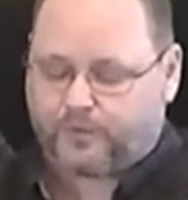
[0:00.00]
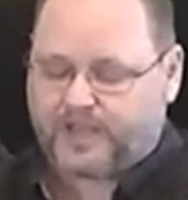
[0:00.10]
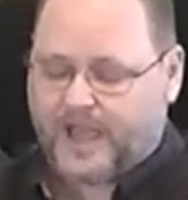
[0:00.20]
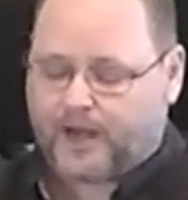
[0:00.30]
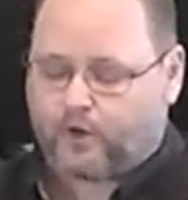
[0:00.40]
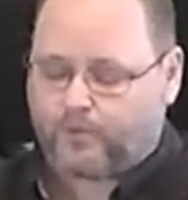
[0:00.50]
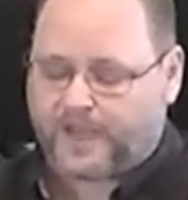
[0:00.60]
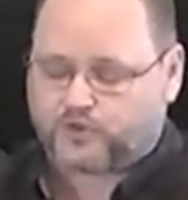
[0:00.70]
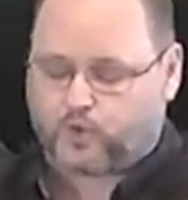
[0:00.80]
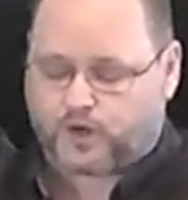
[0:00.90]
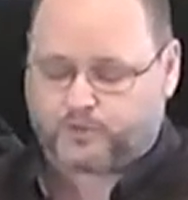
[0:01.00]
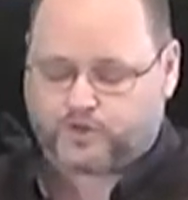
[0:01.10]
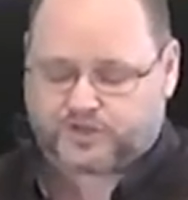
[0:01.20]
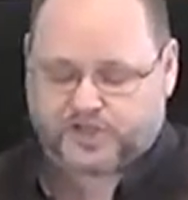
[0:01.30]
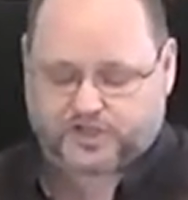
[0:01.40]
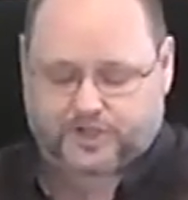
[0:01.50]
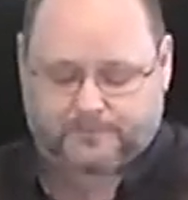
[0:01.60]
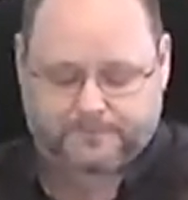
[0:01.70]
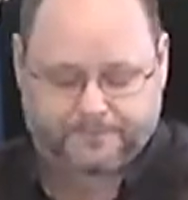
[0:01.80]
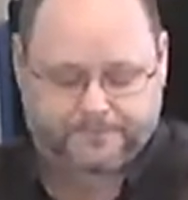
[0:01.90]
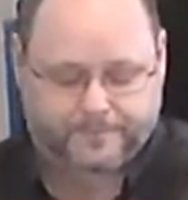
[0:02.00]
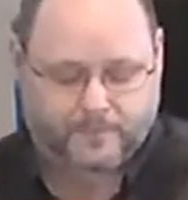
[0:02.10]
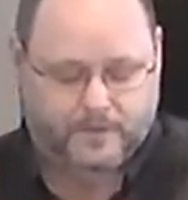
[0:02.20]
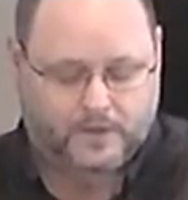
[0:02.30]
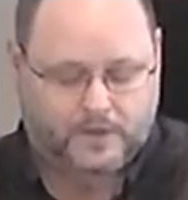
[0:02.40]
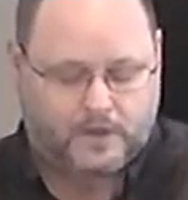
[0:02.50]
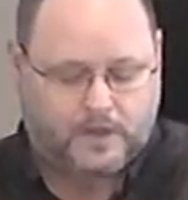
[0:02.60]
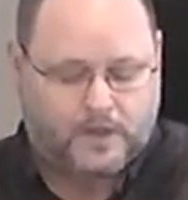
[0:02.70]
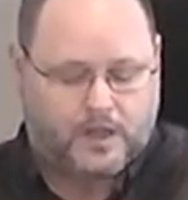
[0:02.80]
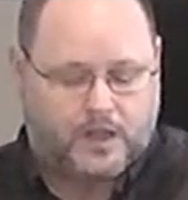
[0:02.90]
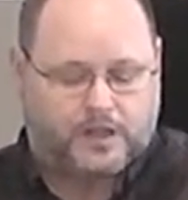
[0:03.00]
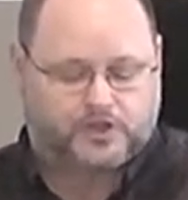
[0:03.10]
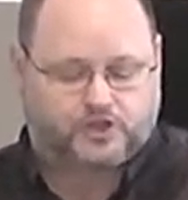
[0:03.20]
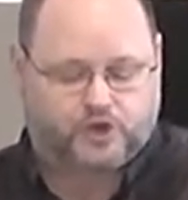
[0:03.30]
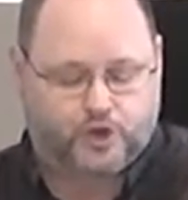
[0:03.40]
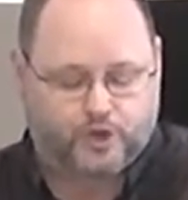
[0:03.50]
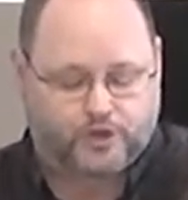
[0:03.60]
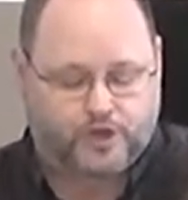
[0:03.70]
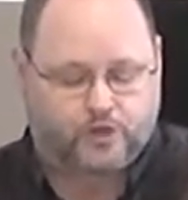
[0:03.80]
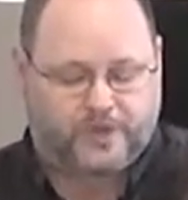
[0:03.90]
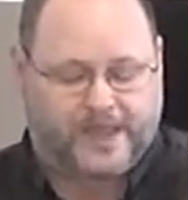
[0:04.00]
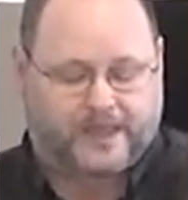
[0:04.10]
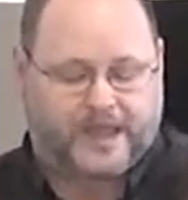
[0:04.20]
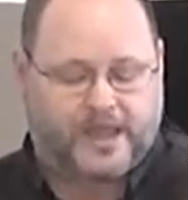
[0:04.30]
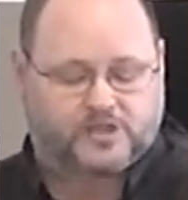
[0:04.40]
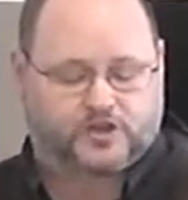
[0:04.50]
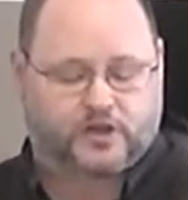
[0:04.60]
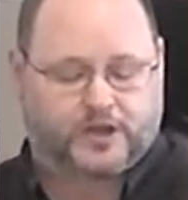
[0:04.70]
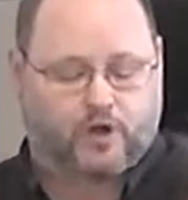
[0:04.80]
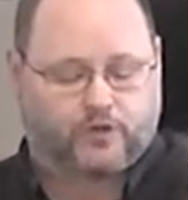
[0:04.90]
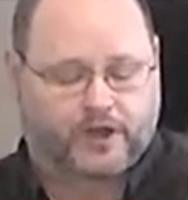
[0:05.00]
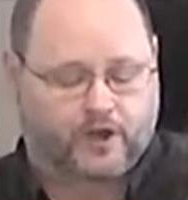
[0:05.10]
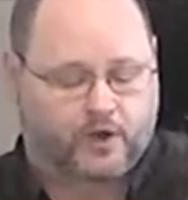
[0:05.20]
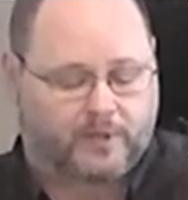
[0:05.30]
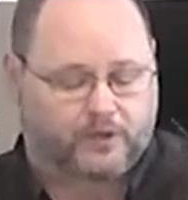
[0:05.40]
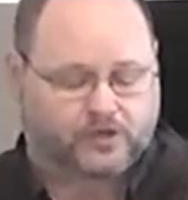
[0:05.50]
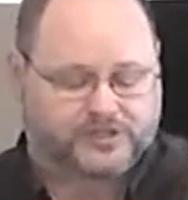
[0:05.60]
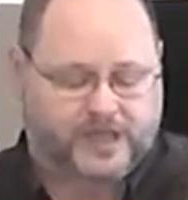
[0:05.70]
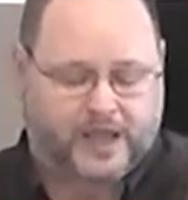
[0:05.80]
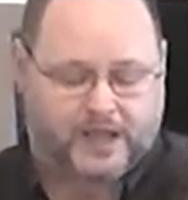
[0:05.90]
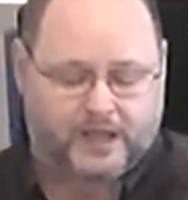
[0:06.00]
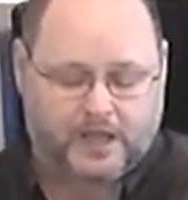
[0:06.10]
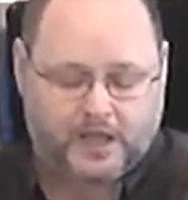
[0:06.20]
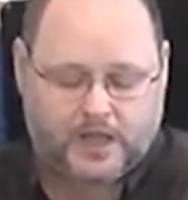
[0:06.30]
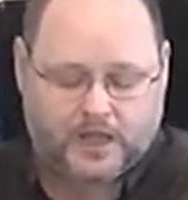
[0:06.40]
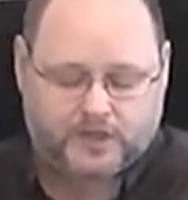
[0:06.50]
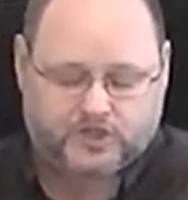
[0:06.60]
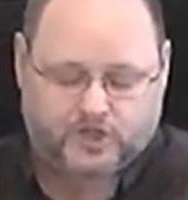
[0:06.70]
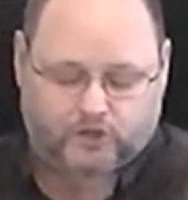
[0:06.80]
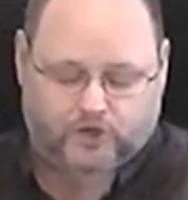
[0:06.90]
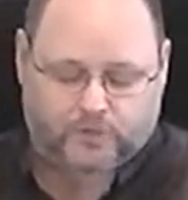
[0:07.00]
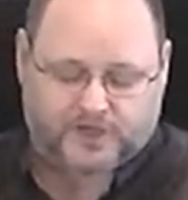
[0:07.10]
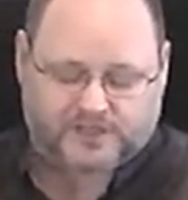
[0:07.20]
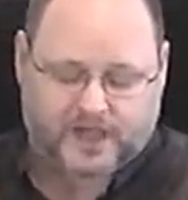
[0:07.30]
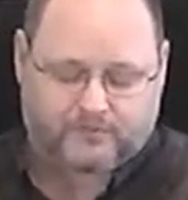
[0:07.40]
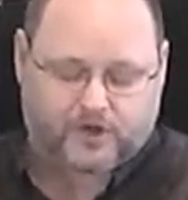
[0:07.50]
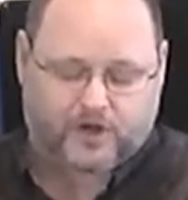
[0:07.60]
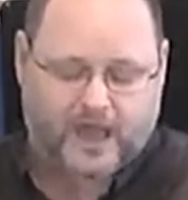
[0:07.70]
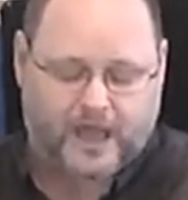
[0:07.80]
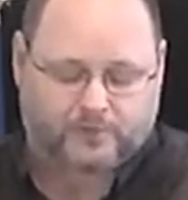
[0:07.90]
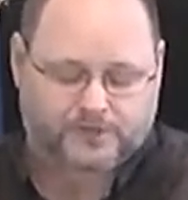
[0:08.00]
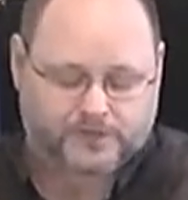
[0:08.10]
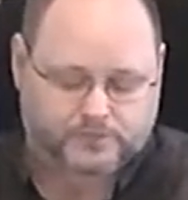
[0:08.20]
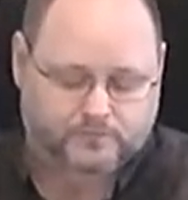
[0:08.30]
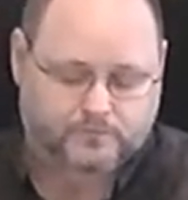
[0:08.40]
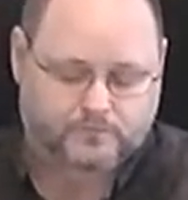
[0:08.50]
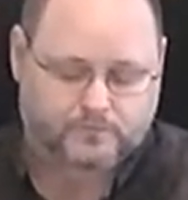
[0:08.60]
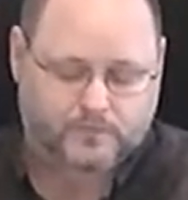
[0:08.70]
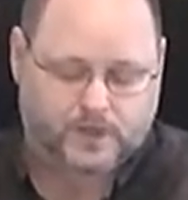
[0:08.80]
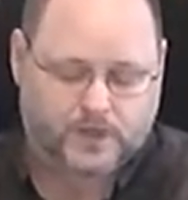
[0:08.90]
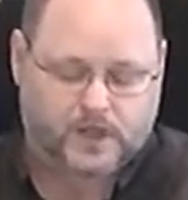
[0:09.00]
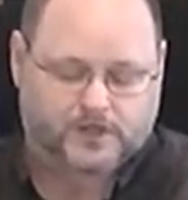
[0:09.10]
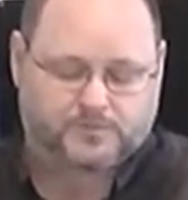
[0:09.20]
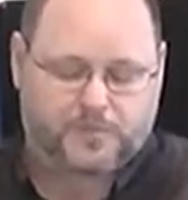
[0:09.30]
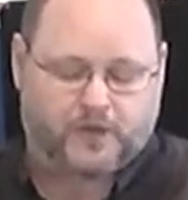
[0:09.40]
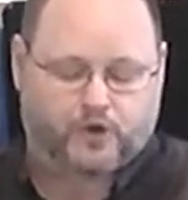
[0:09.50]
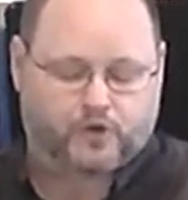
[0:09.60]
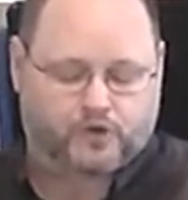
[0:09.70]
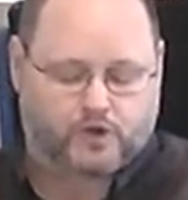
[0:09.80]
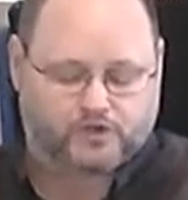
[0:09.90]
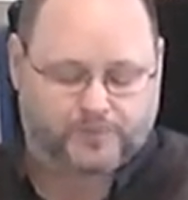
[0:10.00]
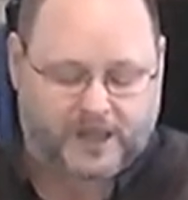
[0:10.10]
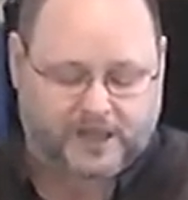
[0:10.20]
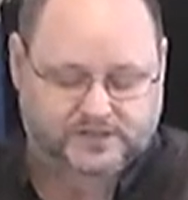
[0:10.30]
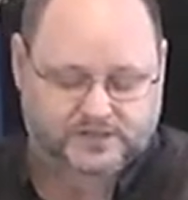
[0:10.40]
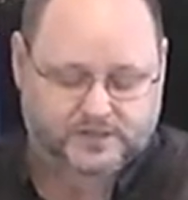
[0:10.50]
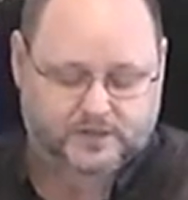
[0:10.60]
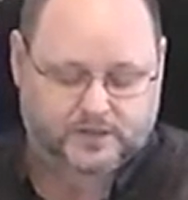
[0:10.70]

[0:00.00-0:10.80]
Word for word: a piano makes one a musician. It is true that you may occasionally overhear a mother say, children must have their naps. It's mother who knows best.